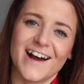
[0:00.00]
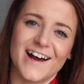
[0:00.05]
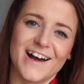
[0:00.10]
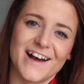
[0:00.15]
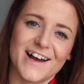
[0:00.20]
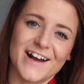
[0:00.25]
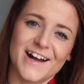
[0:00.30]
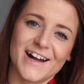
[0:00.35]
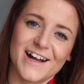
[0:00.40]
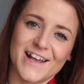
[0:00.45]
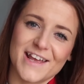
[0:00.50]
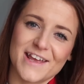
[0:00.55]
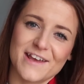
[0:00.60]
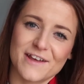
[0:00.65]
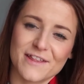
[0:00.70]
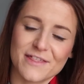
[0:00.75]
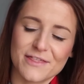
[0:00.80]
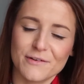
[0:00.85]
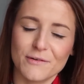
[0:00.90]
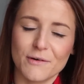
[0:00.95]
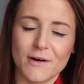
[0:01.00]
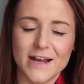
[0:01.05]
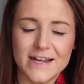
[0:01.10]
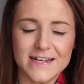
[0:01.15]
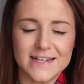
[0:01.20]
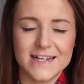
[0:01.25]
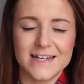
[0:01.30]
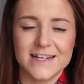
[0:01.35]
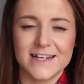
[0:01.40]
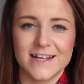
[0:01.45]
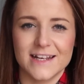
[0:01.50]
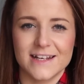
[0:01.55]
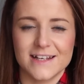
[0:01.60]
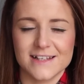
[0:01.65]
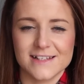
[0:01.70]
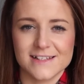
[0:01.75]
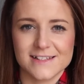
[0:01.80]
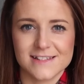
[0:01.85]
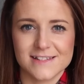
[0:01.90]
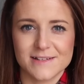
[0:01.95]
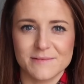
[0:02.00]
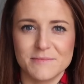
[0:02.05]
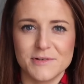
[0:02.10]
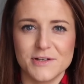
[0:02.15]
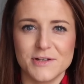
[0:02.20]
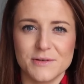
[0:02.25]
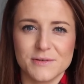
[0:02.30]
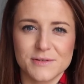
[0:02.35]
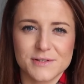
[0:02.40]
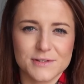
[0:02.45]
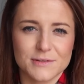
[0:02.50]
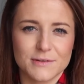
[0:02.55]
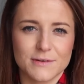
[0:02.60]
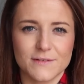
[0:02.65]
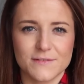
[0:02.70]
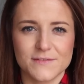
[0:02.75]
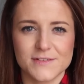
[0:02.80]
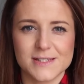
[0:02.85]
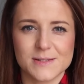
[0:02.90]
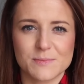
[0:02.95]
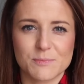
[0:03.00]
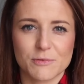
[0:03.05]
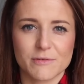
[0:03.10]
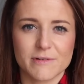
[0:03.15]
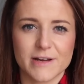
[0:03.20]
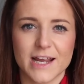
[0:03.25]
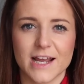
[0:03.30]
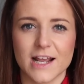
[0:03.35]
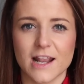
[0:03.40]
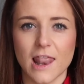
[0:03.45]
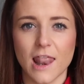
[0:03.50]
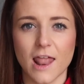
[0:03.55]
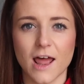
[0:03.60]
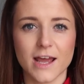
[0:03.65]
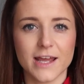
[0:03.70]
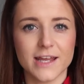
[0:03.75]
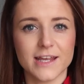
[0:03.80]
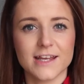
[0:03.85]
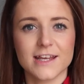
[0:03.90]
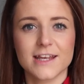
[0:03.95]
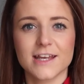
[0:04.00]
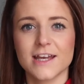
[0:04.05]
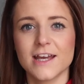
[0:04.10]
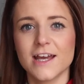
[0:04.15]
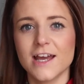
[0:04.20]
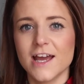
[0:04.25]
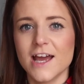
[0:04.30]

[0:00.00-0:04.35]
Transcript: I thought I needed some new sort of spring-like